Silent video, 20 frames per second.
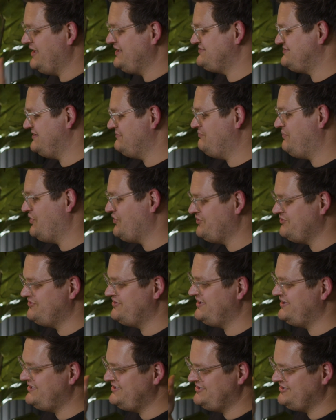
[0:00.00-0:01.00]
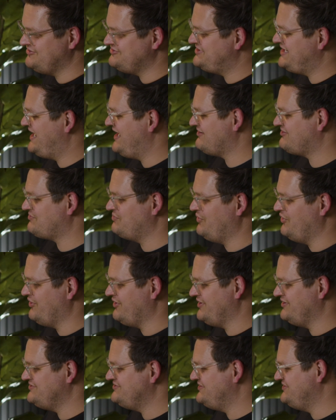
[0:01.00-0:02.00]
integrates and pulls in your
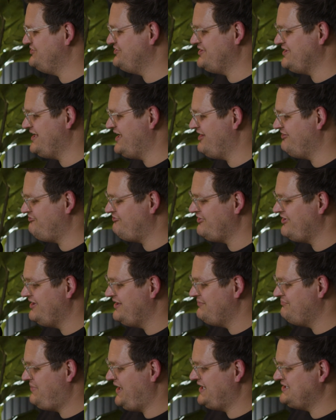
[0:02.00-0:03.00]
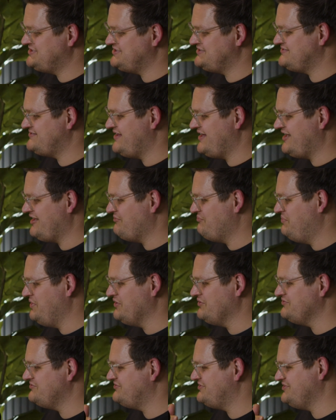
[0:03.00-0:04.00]
task boards, and you can have pages that
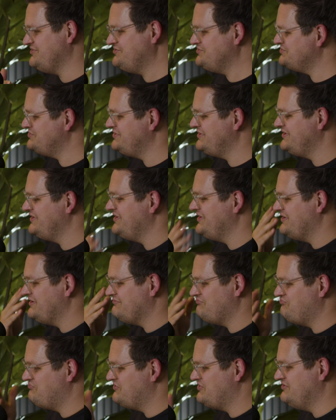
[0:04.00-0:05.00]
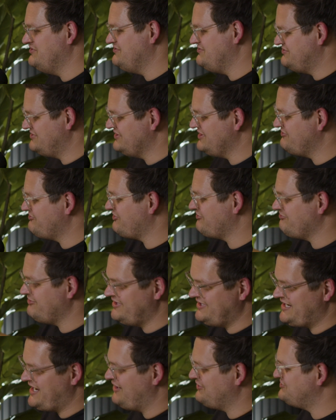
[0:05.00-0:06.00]
are built to
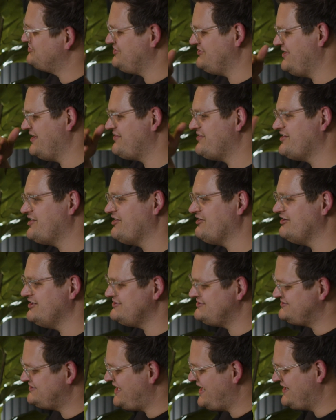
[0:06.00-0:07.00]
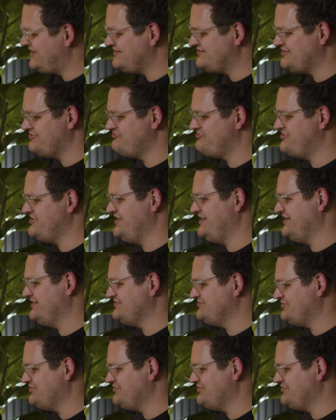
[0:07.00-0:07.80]
deliver readouts or like the current status of